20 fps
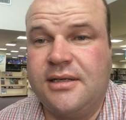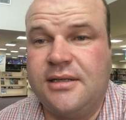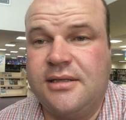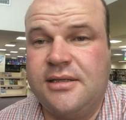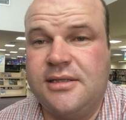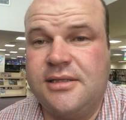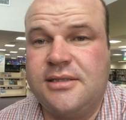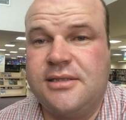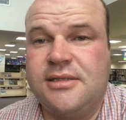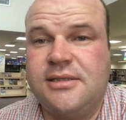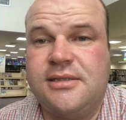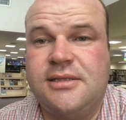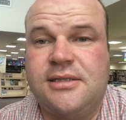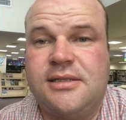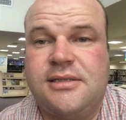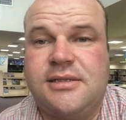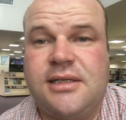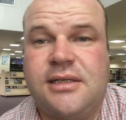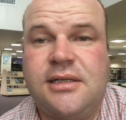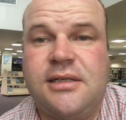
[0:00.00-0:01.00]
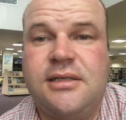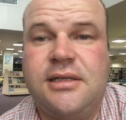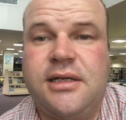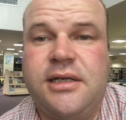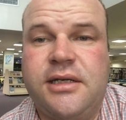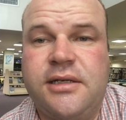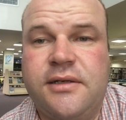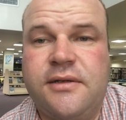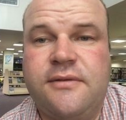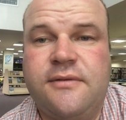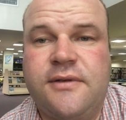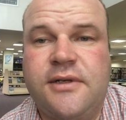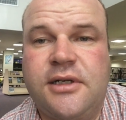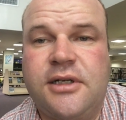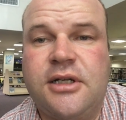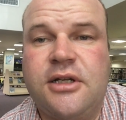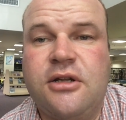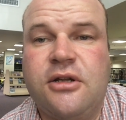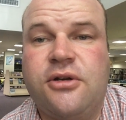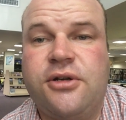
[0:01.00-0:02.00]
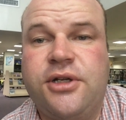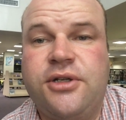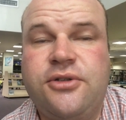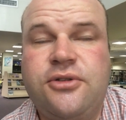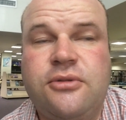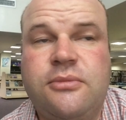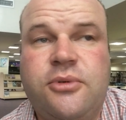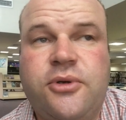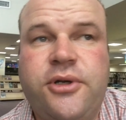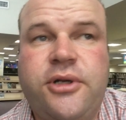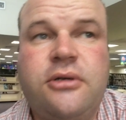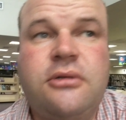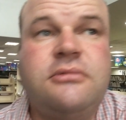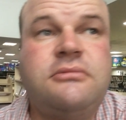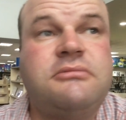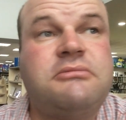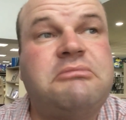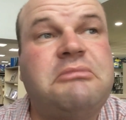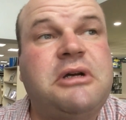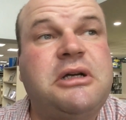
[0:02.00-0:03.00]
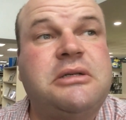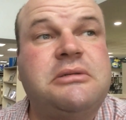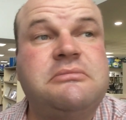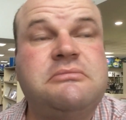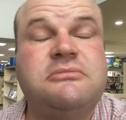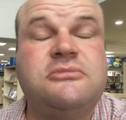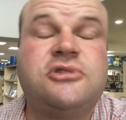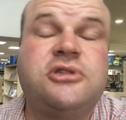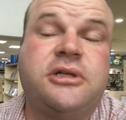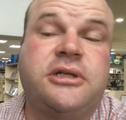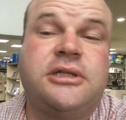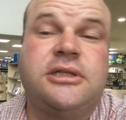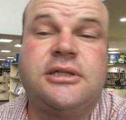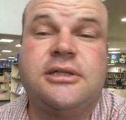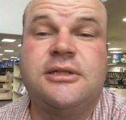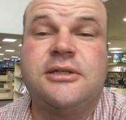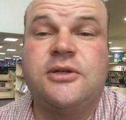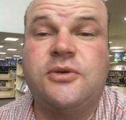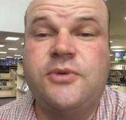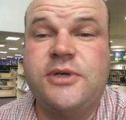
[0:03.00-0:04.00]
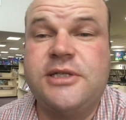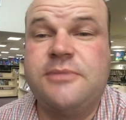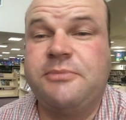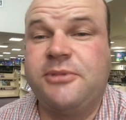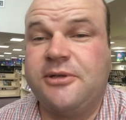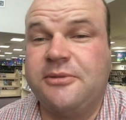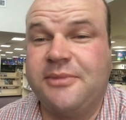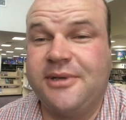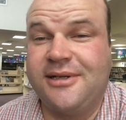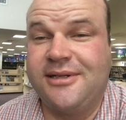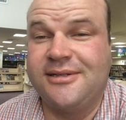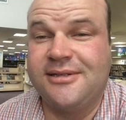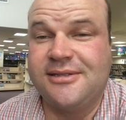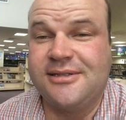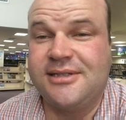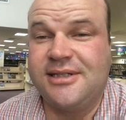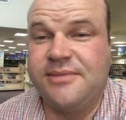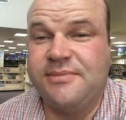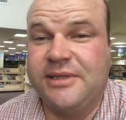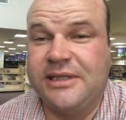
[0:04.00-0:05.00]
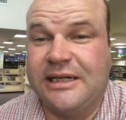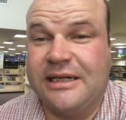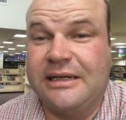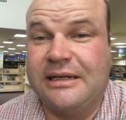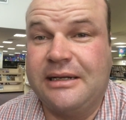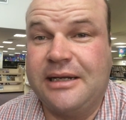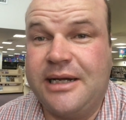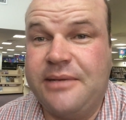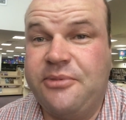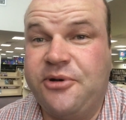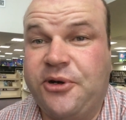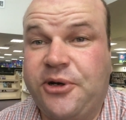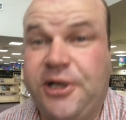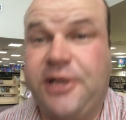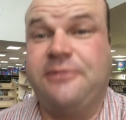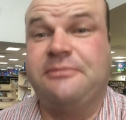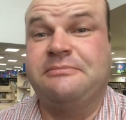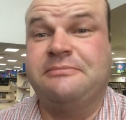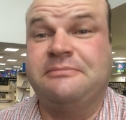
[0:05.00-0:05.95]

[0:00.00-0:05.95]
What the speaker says: This is the second day of Learning 2.0. I'm trying to whisper because I'm in a library.